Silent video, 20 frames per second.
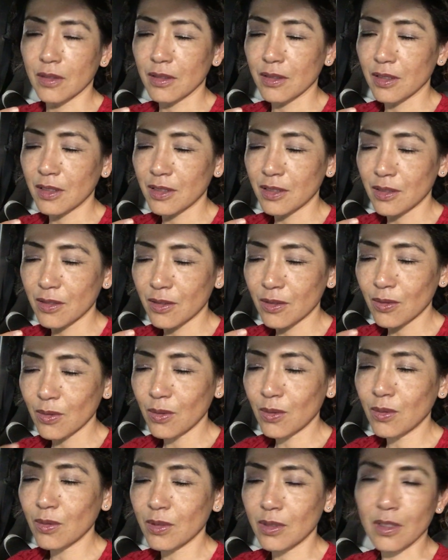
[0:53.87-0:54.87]
it's
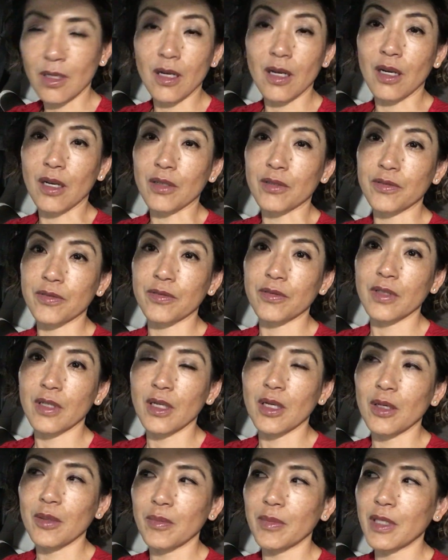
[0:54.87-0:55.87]
so tough
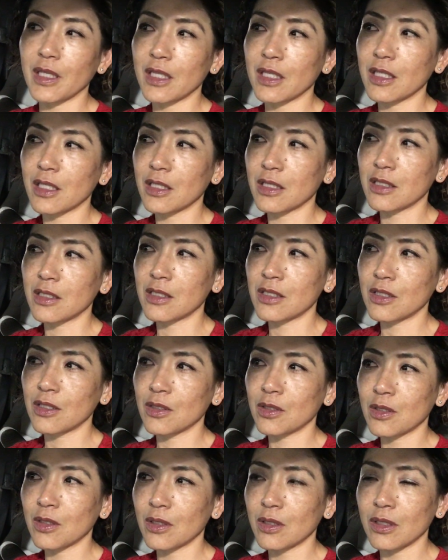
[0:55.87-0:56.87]
because you're
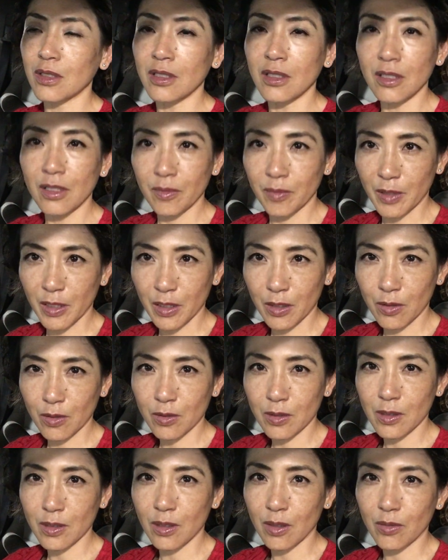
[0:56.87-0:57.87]
not living
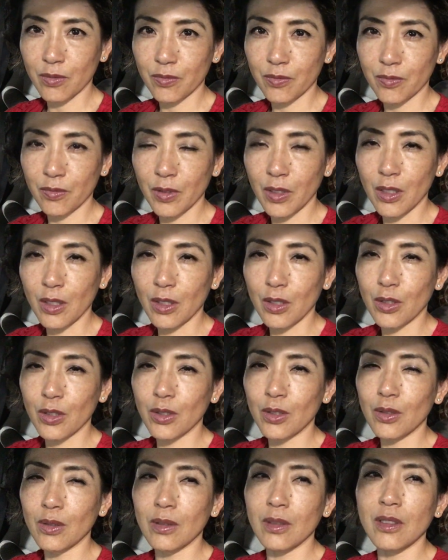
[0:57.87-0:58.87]
yourself.
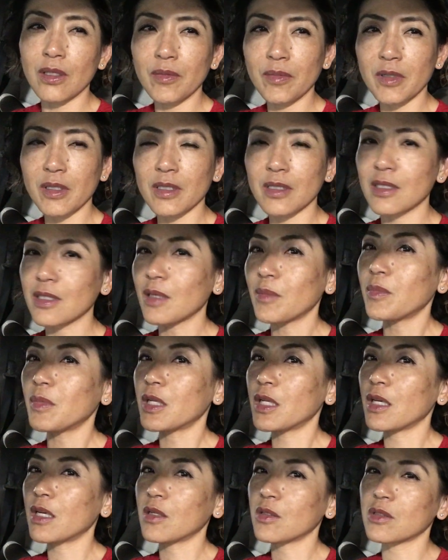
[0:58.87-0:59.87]
You're living
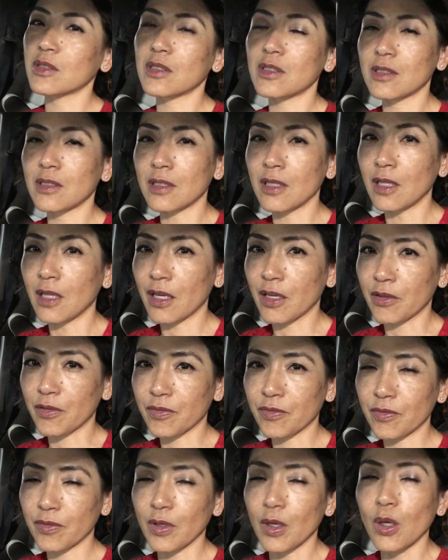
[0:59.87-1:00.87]
somebody else's
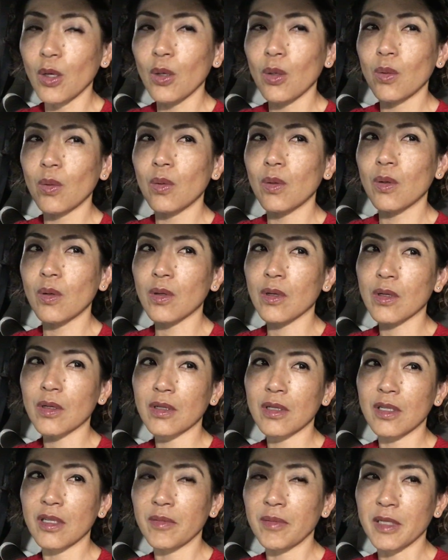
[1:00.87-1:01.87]
life or
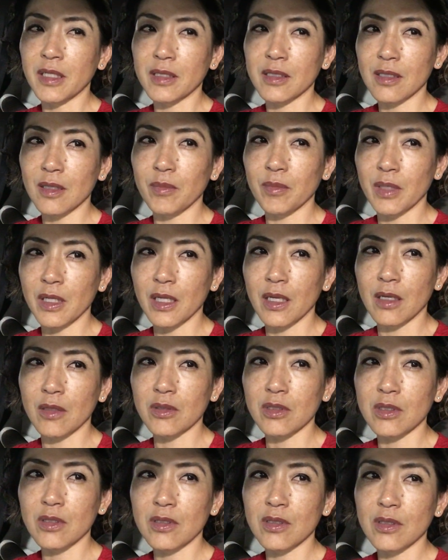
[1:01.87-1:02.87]
living somebody
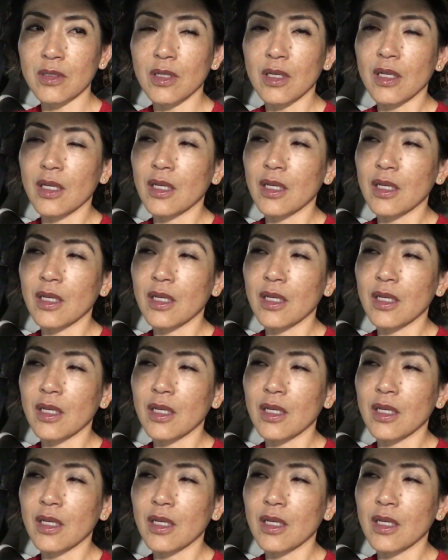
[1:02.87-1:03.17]
else's,